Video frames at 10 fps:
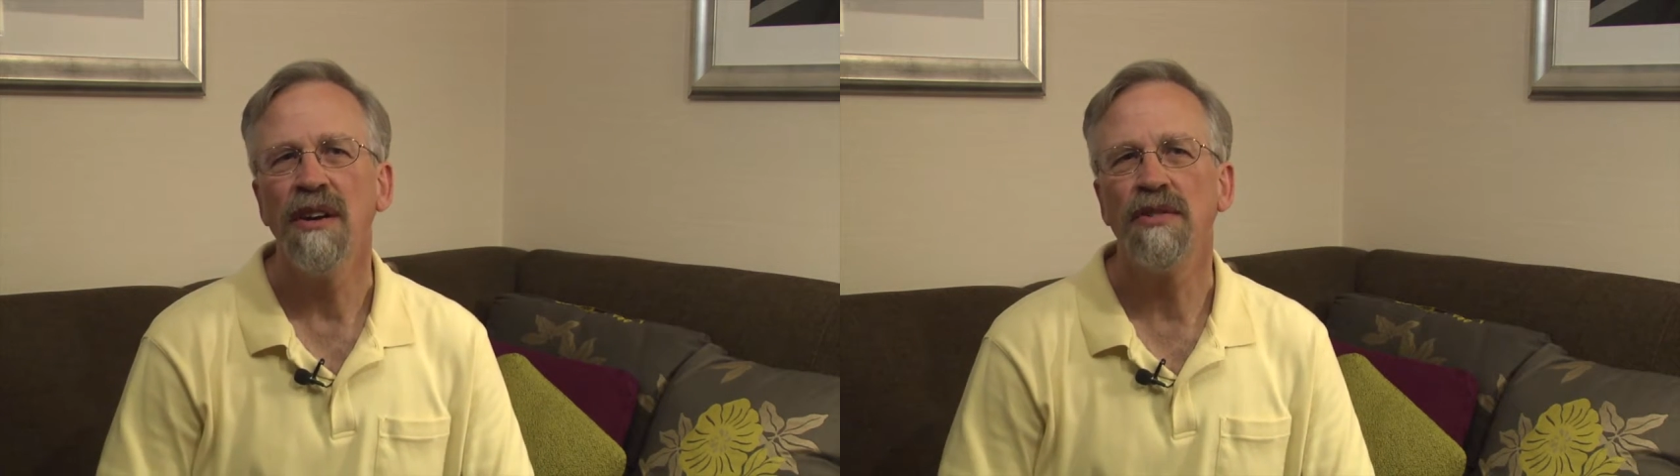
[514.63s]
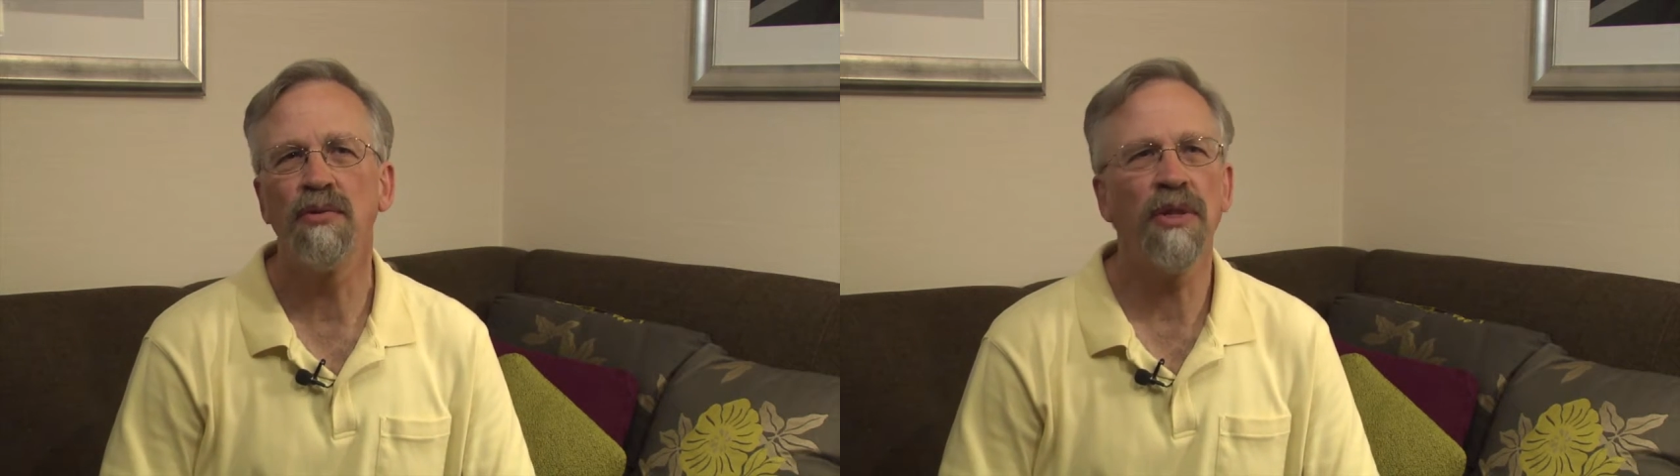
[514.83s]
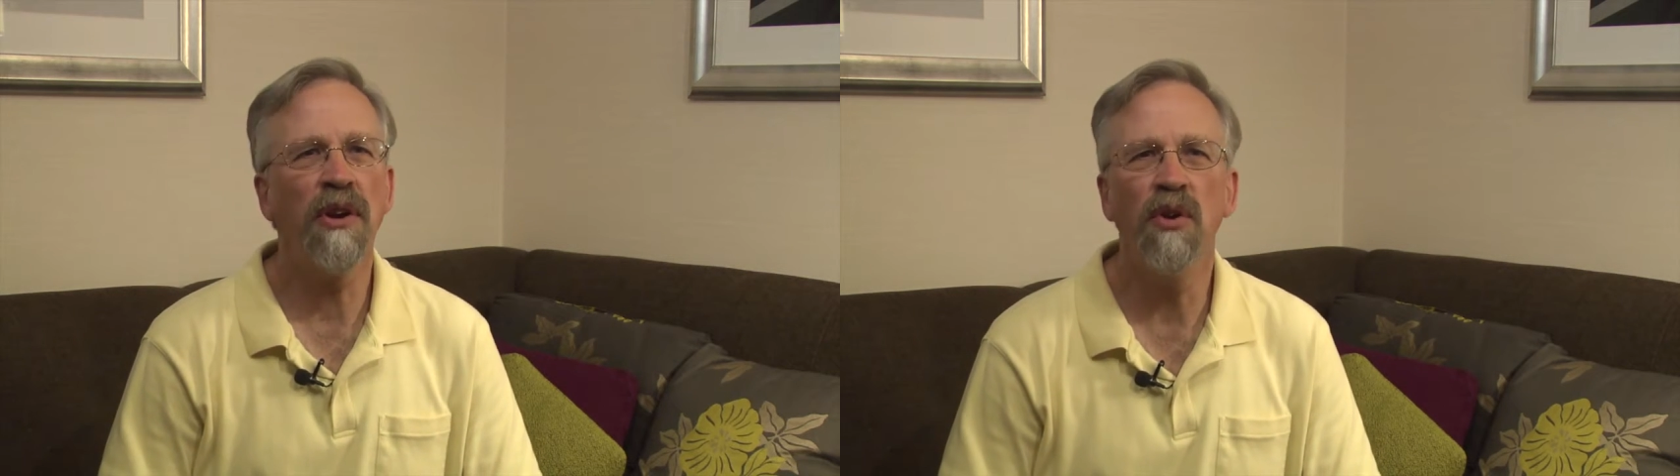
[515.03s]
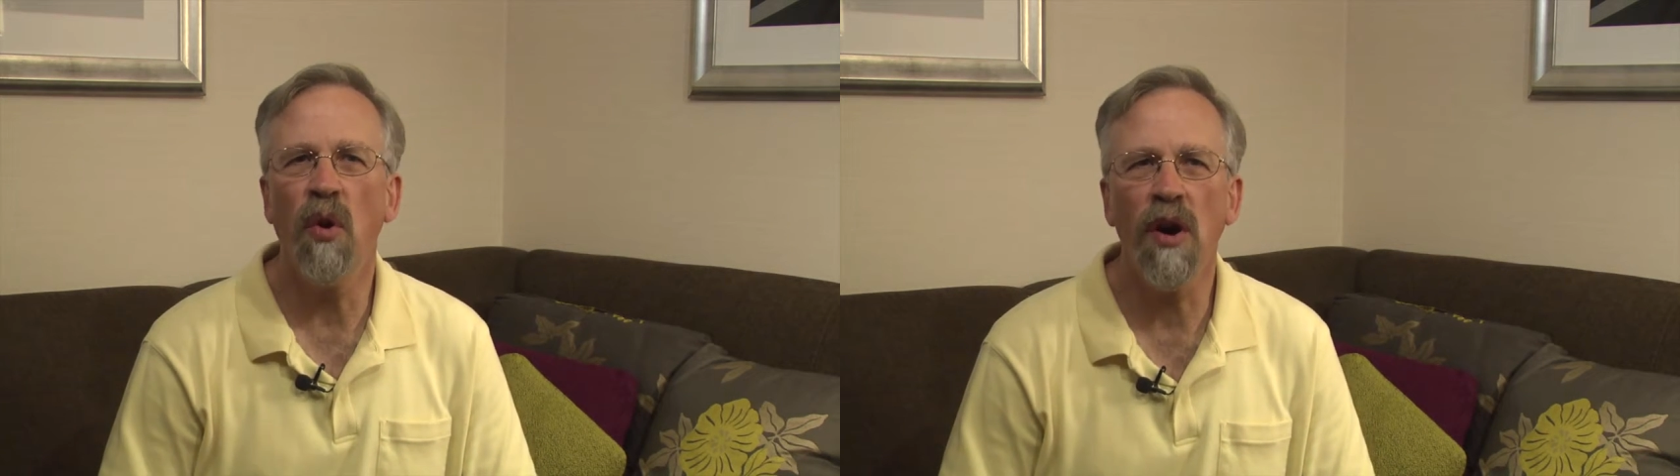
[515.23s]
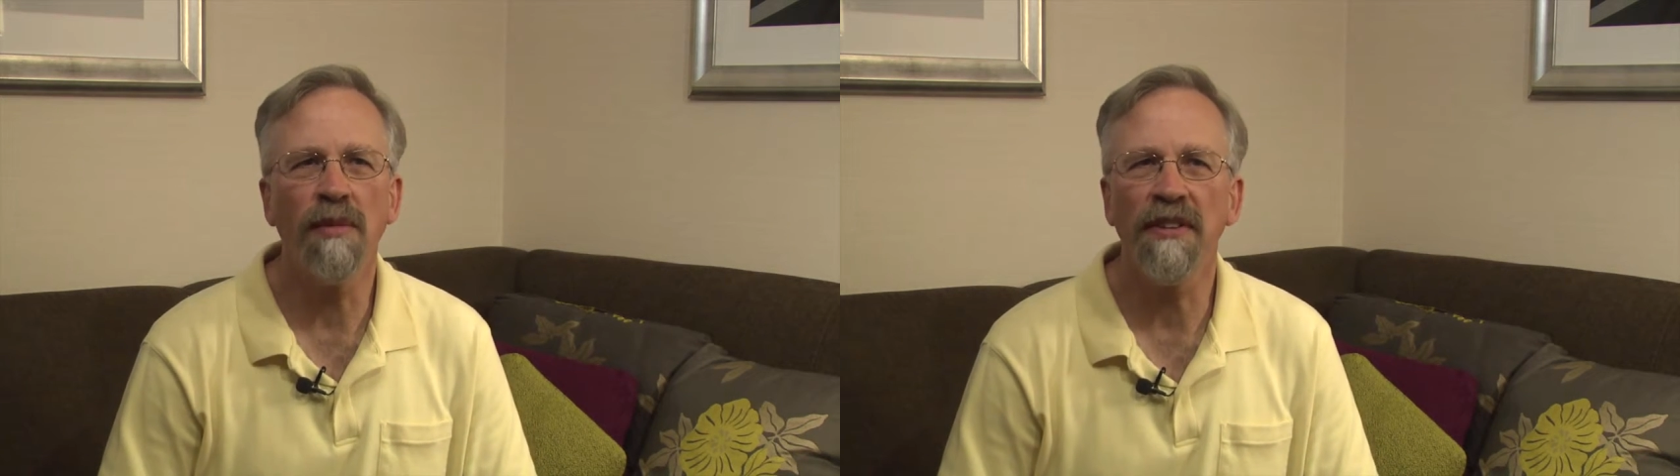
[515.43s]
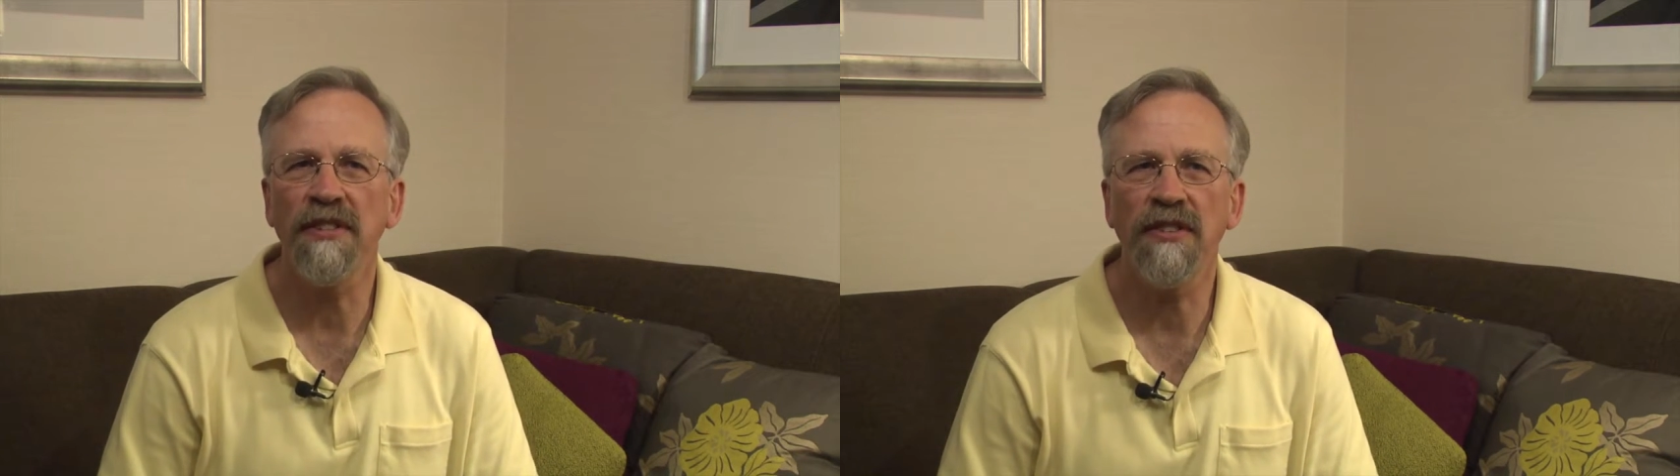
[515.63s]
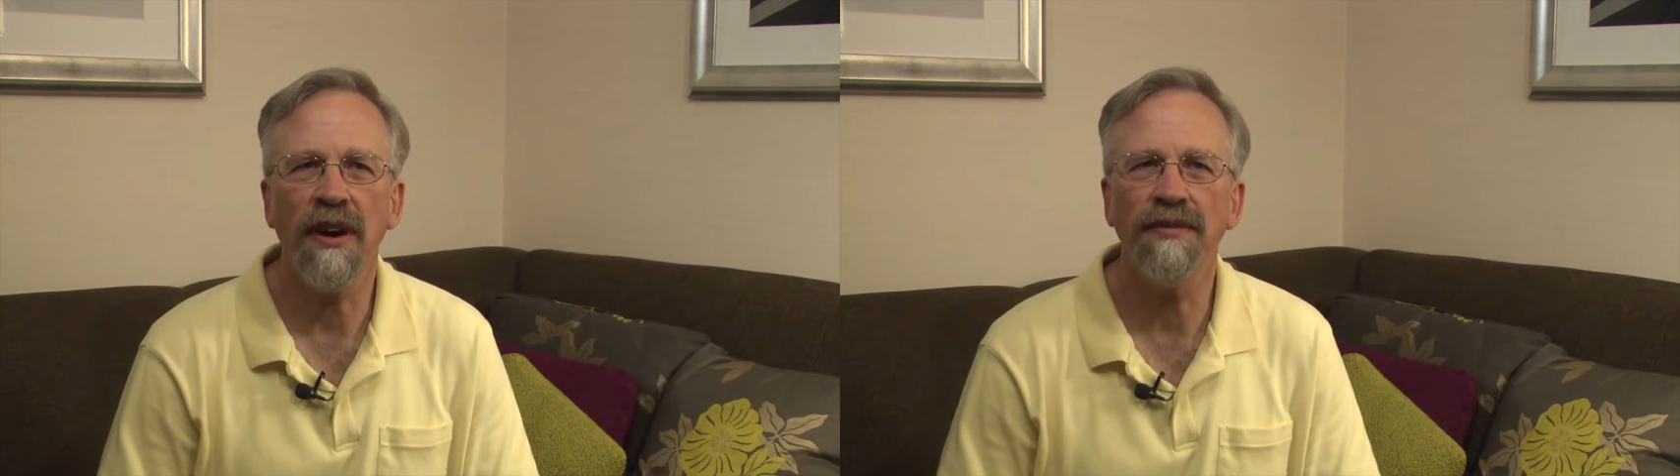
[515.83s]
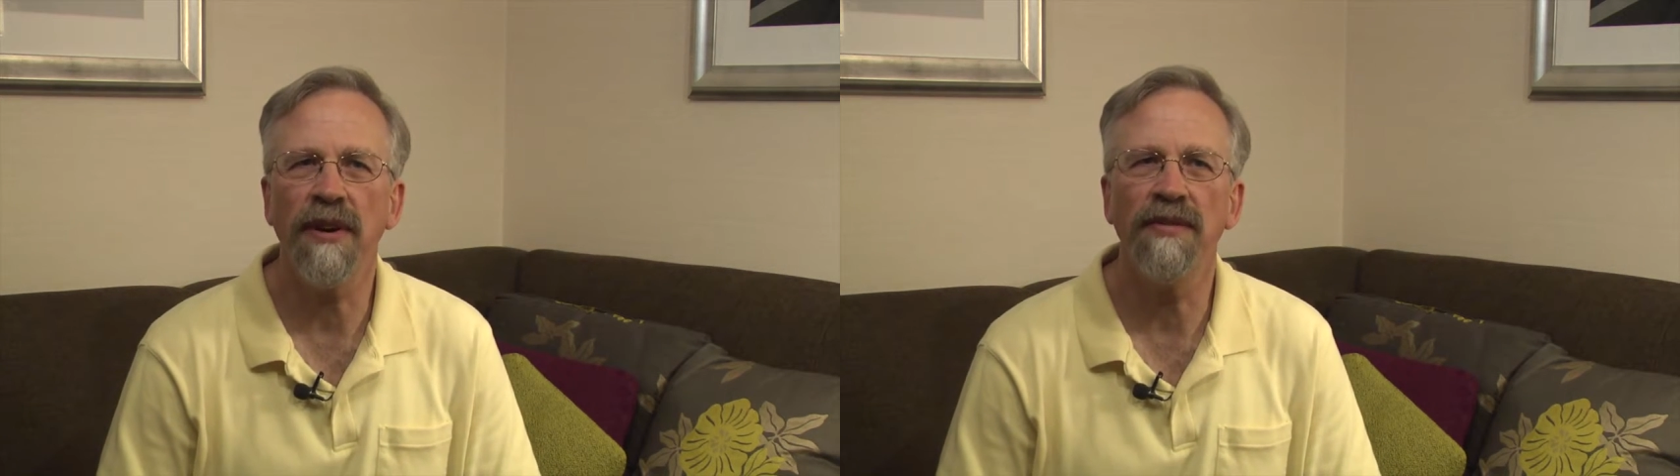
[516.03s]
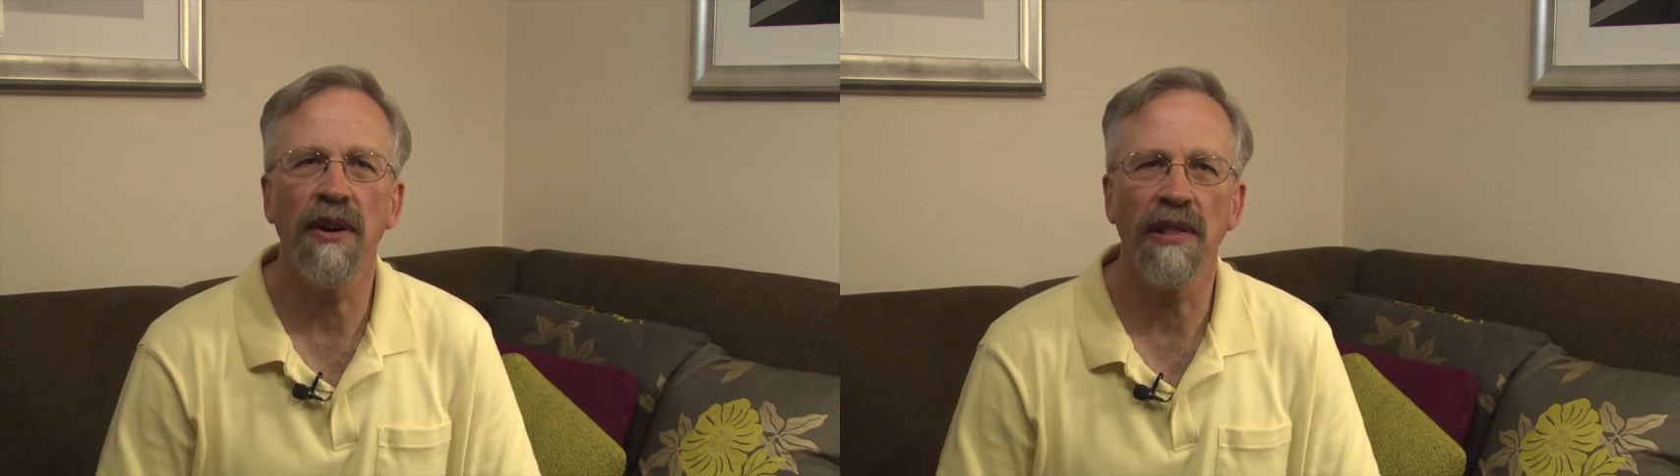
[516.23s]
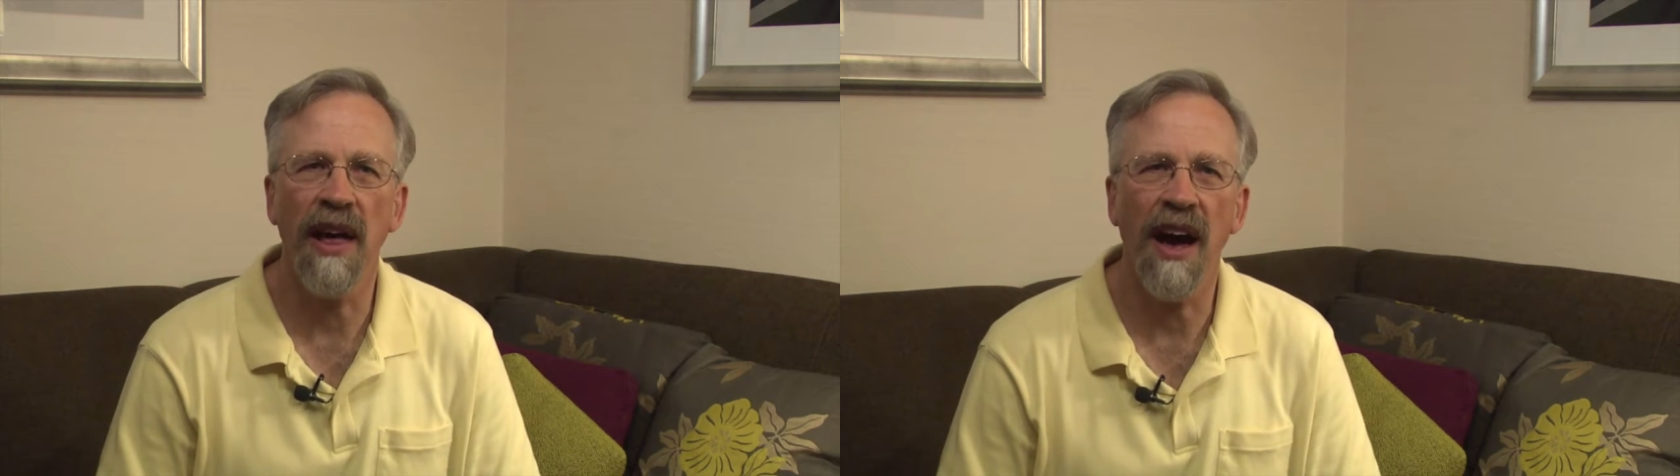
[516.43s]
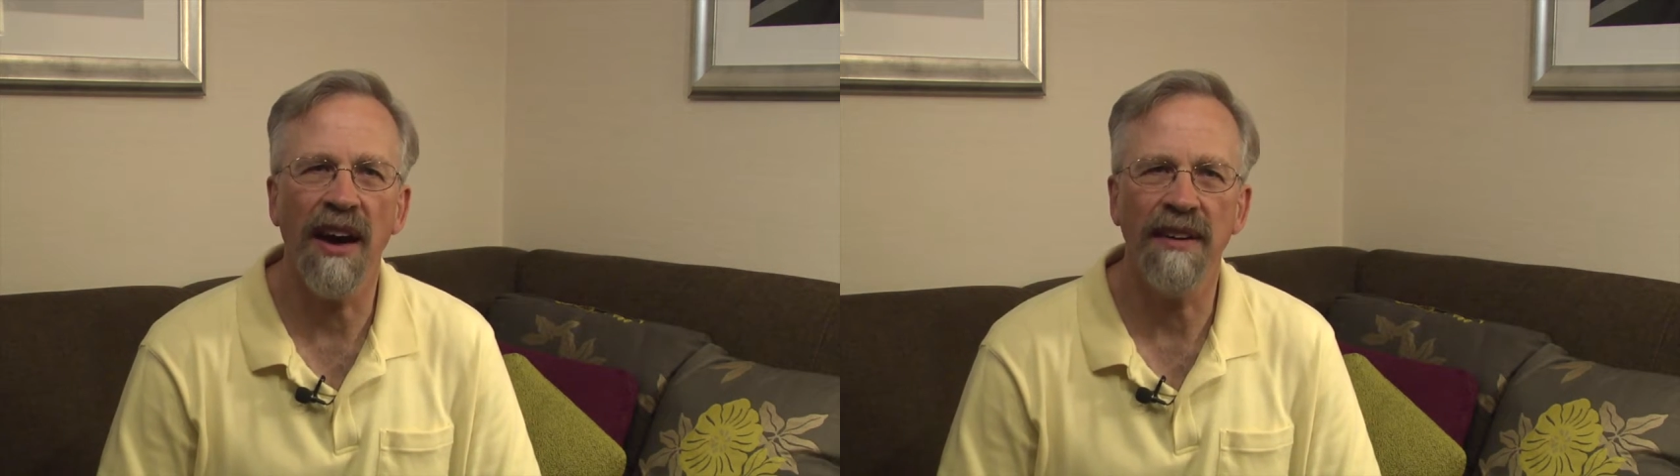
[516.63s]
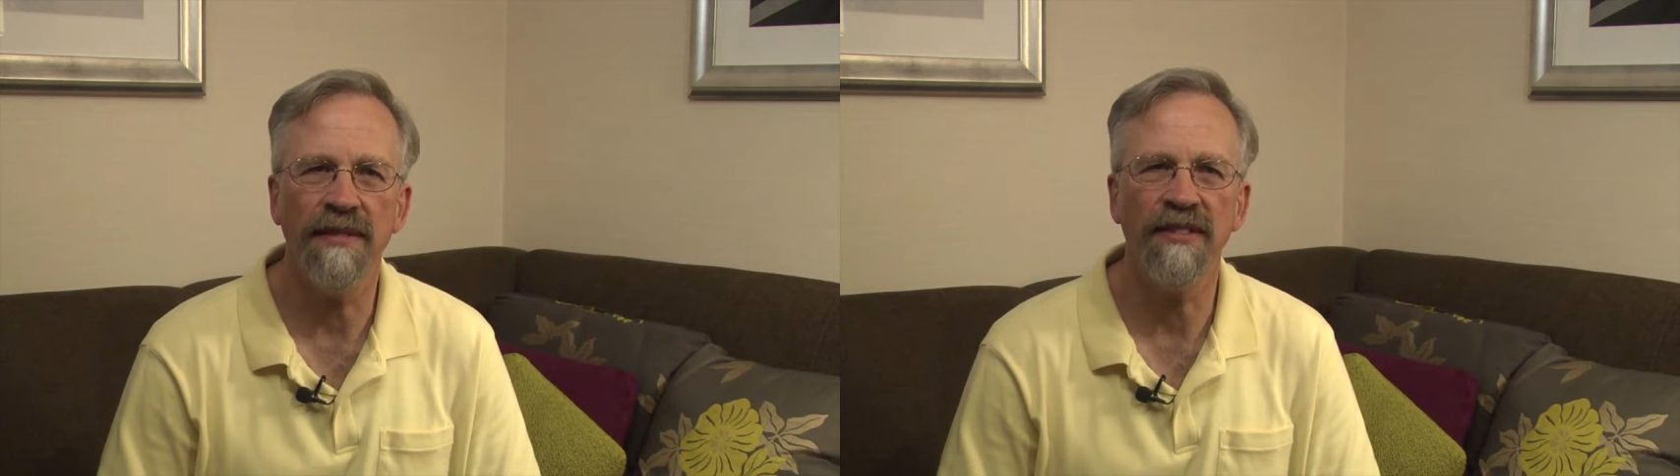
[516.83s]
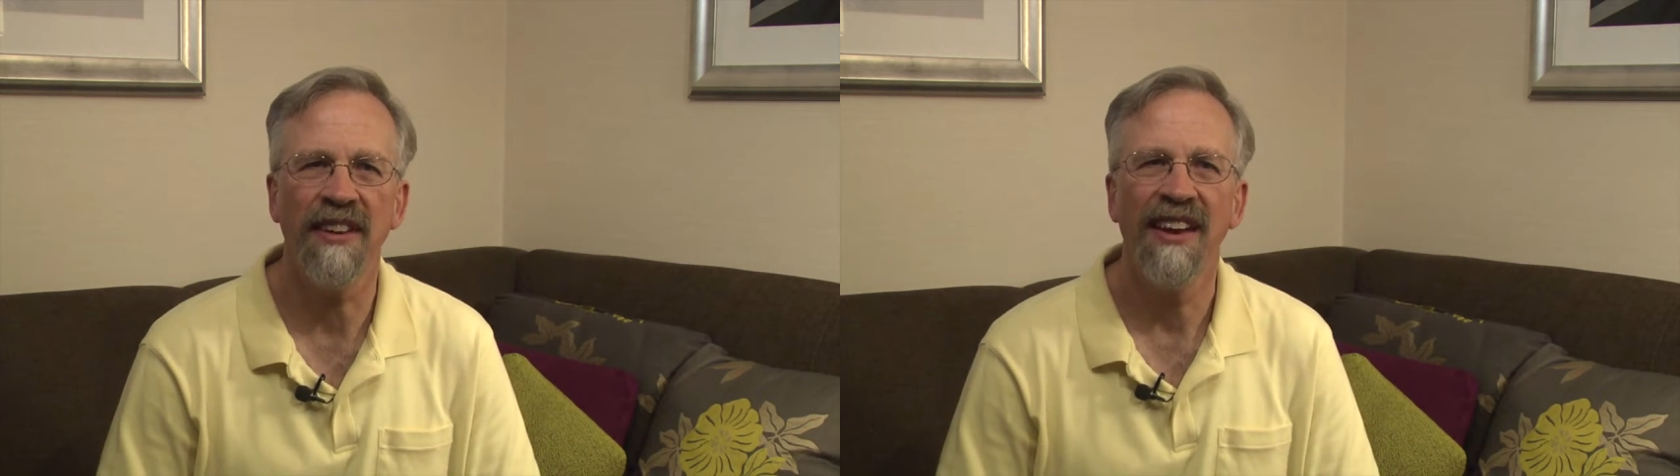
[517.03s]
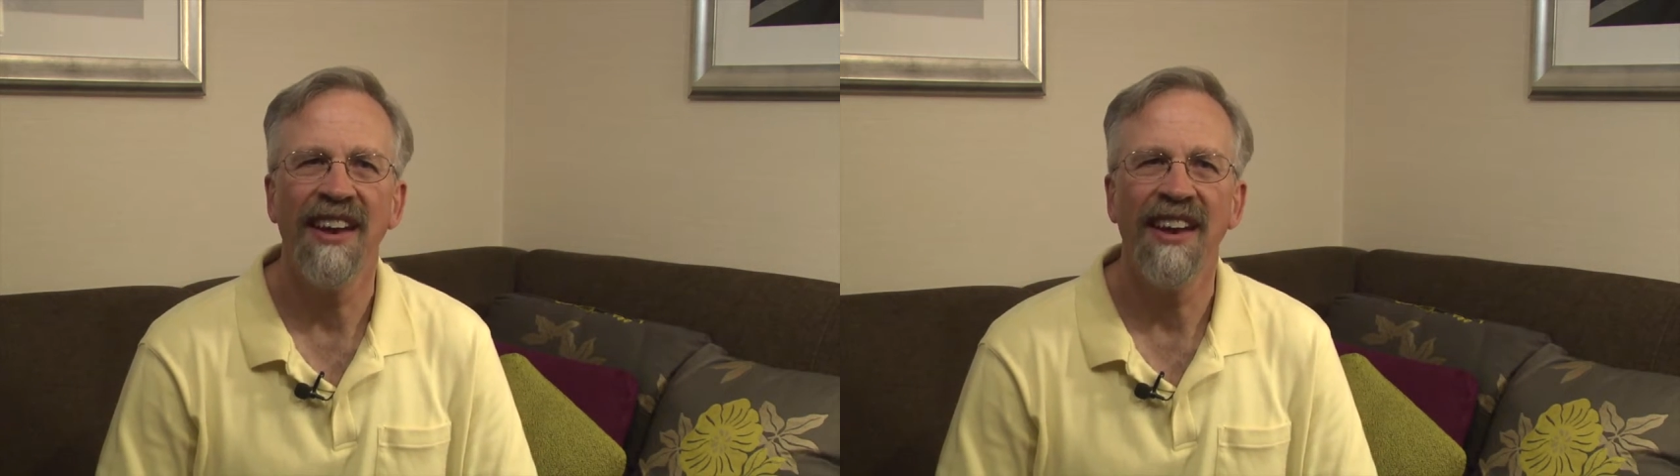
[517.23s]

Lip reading: through the normal stuff of their lives.